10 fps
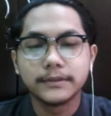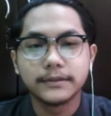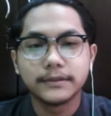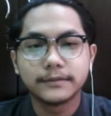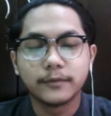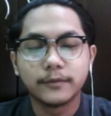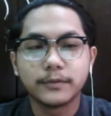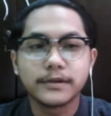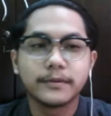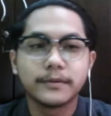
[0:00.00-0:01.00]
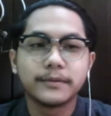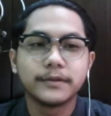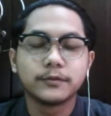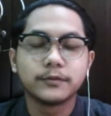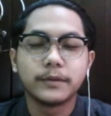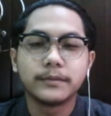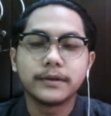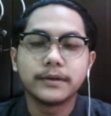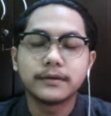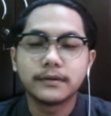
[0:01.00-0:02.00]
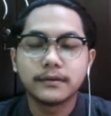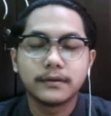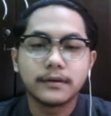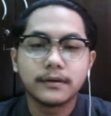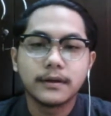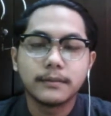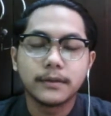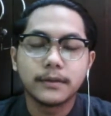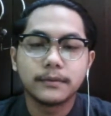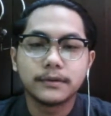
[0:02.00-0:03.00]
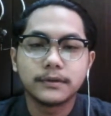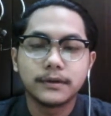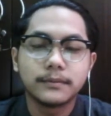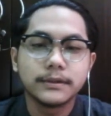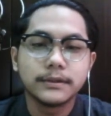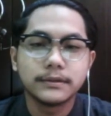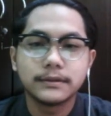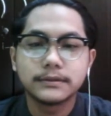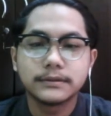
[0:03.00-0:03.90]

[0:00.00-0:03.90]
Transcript: is Muhammad Syamil bin Supaiman. My metric number is